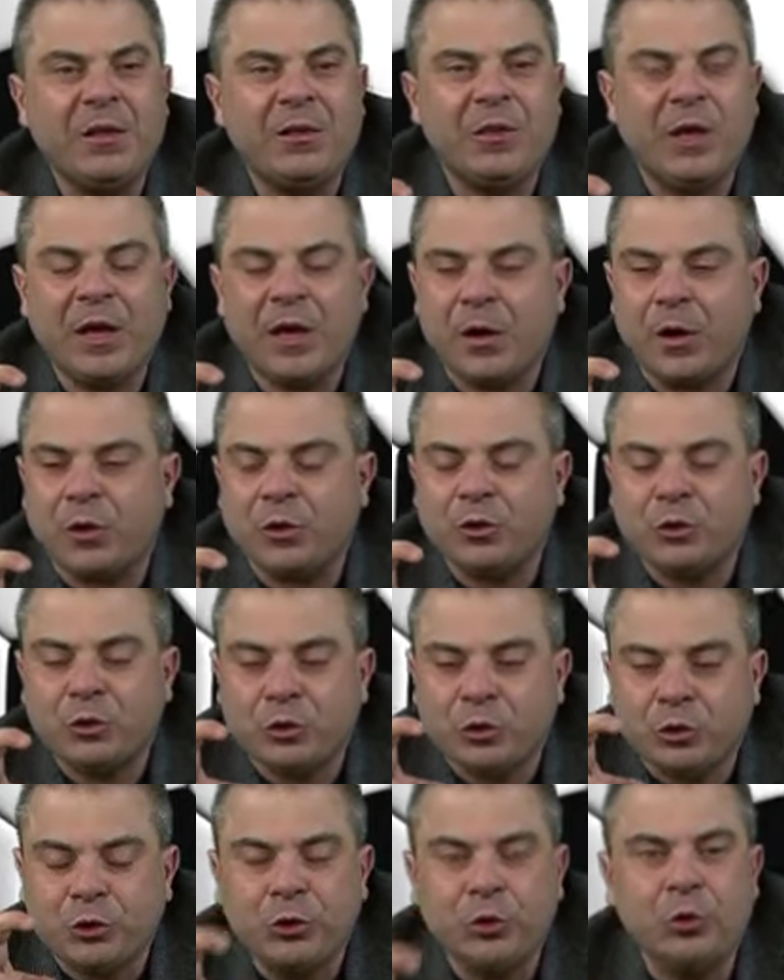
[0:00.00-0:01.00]
They are
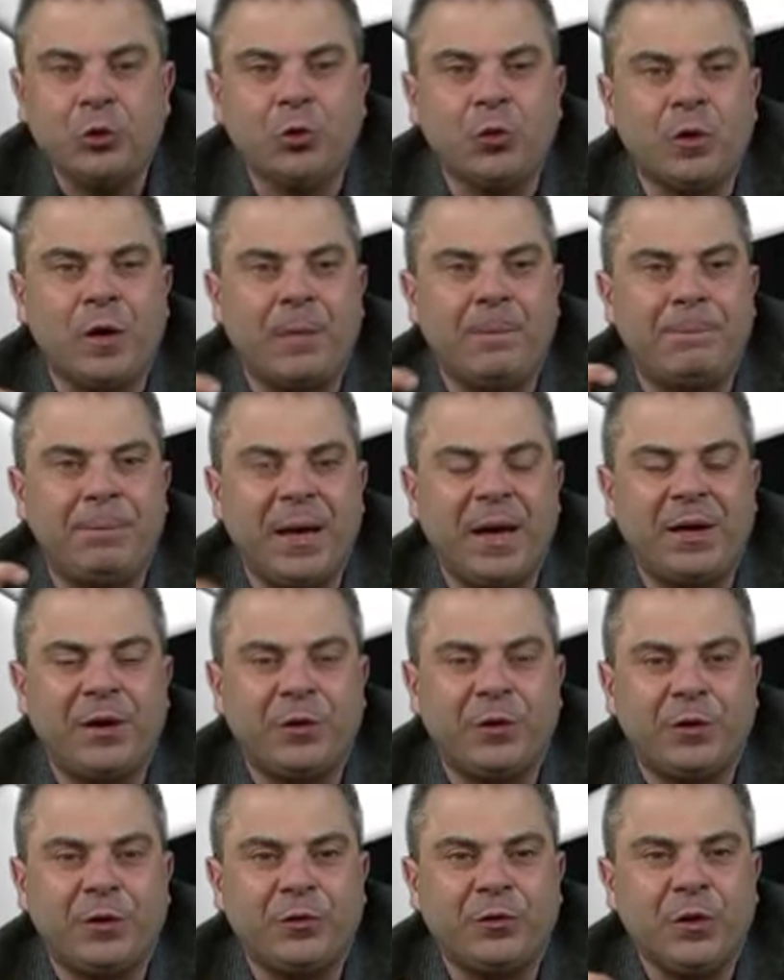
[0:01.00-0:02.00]
true
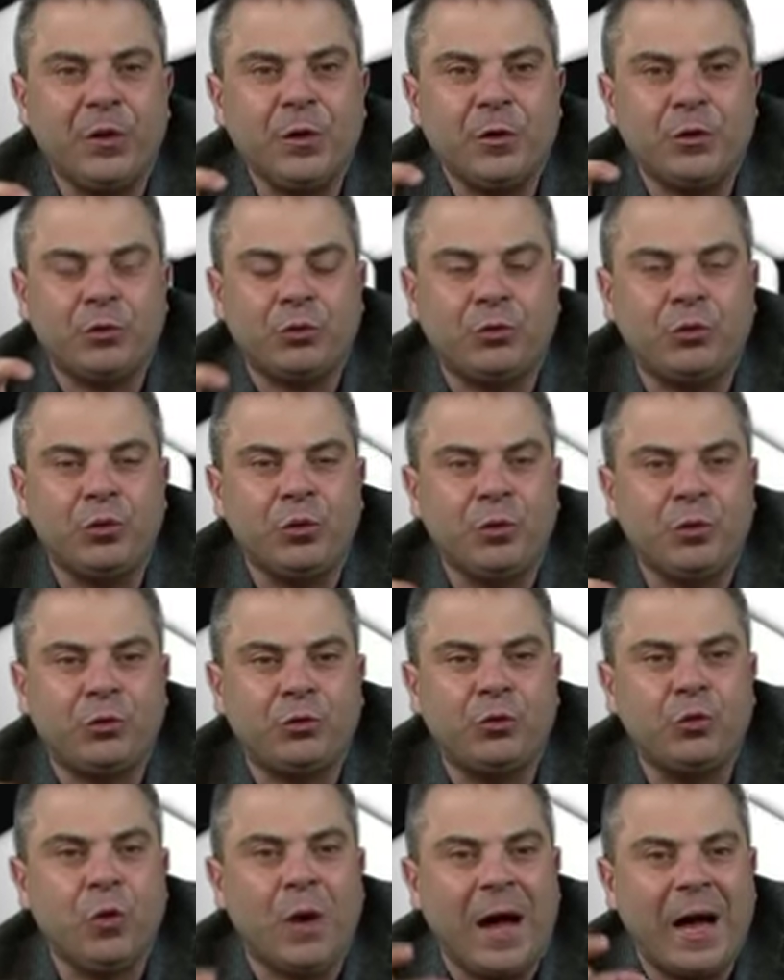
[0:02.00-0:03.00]
competitors through and
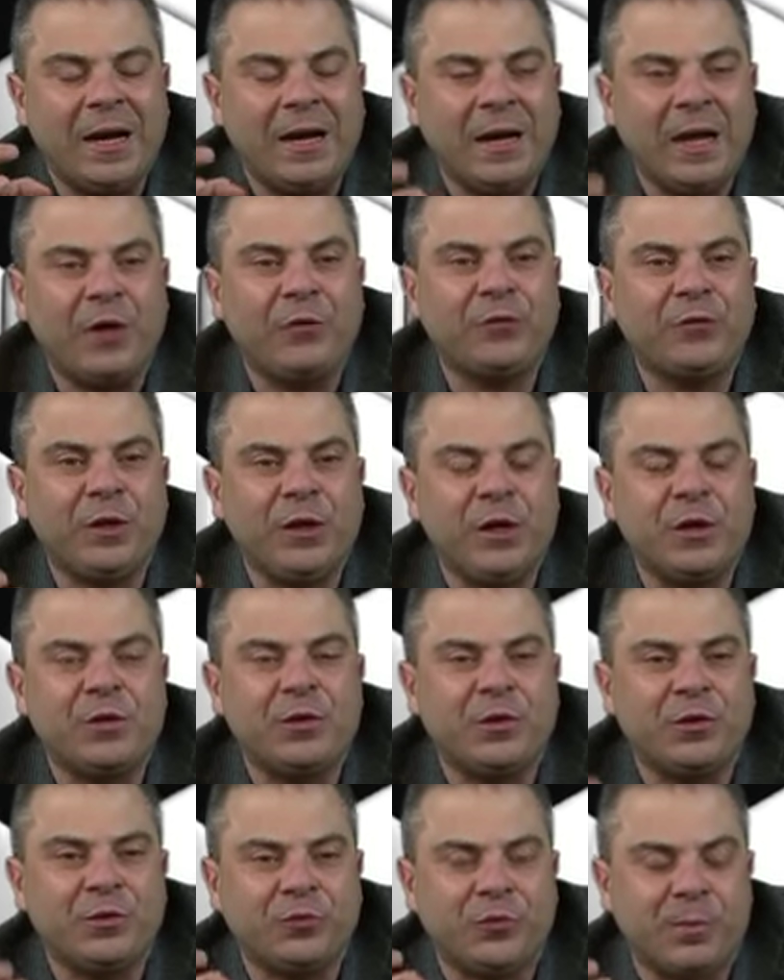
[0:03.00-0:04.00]
through. I love to
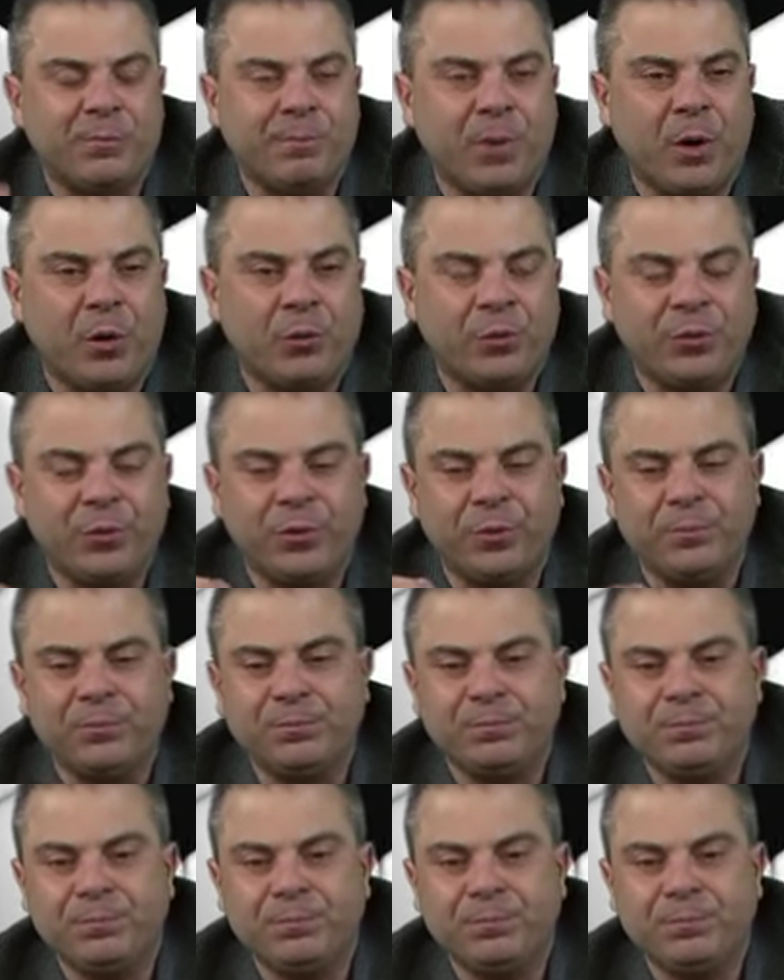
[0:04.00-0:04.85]
hear this from both.